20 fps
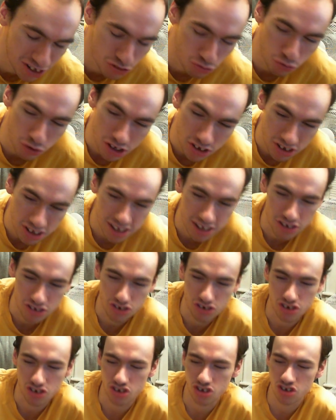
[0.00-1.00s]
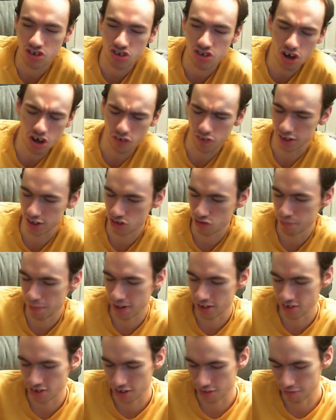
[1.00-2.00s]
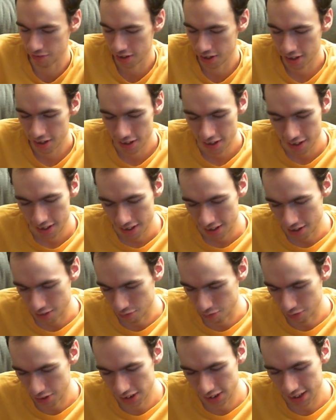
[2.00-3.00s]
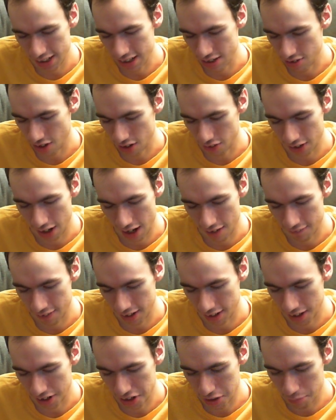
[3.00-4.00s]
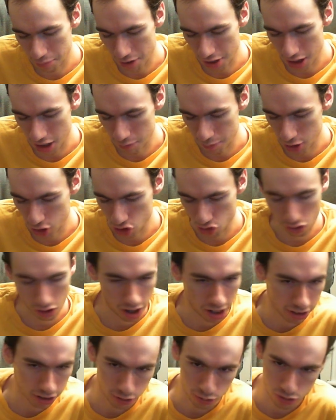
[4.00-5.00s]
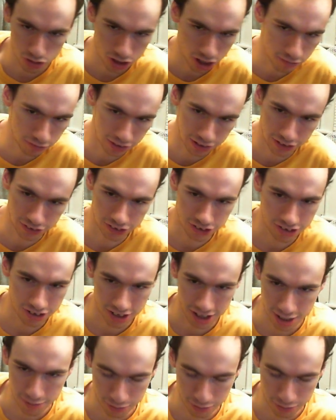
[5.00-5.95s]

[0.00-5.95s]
whiskey is just so expensive. It really is. I don't have that kind of money to be trying new stuff all the time. You're